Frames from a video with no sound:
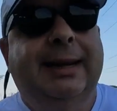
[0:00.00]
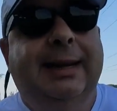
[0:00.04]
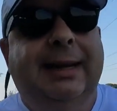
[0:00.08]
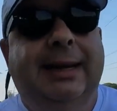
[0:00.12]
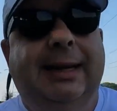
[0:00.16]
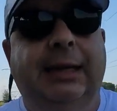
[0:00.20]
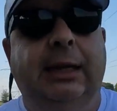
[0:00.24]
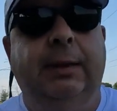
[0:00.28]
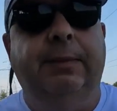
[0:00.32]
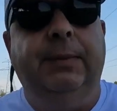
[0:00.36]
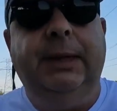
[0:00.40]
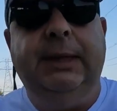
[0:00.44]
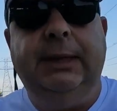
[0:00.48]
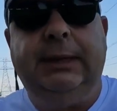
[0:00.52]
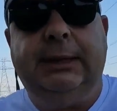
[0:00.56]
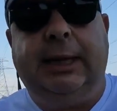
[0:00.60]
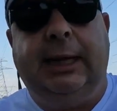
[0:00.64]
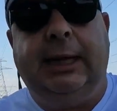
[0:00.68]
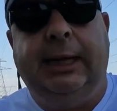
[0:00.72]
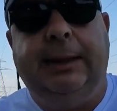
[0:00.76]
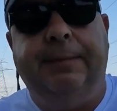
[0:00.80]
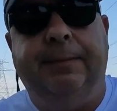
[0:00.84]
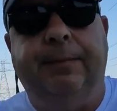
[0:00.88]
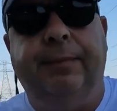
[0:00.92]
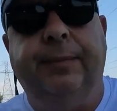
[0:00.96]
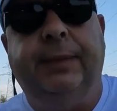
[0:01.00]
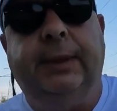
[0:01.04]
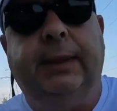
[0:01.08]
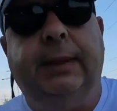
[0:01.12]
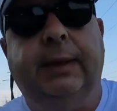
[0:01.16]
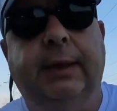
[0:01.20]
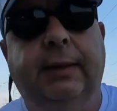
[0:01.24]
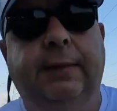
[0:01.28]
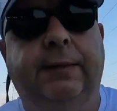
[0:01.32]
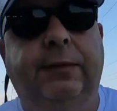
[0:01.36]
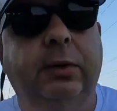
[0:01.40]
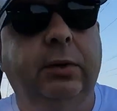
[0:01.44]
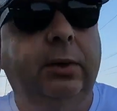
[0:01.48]
In the meantime,
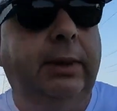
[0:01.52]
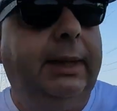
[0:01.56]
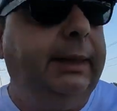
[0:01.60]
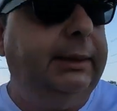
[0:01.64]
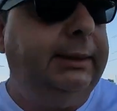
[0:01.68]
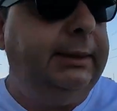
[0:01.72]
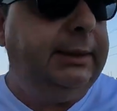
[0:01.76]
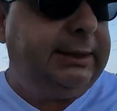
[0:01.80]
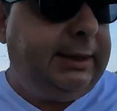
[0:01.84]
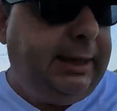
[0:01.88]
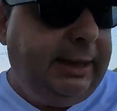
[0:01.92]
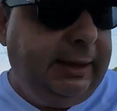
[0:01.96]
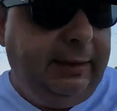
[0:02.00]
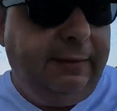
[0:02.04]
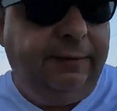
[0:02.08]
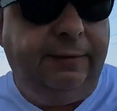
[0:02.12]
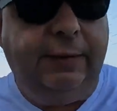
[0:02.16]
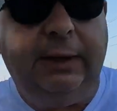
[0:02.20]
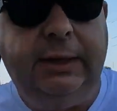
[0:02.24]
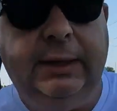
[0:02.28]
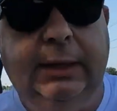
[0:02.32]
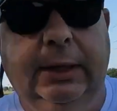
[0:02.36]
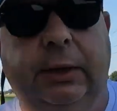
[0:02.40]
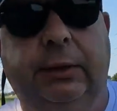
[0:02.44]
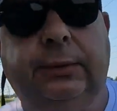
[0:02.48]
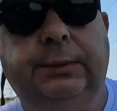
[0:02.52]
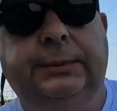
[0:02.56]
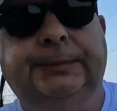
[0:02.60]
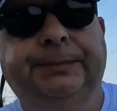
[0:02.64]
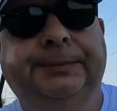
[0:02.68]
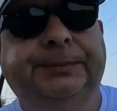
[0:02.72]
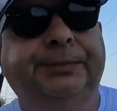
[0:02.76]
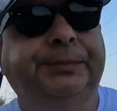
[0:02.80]
if you like this kind of video,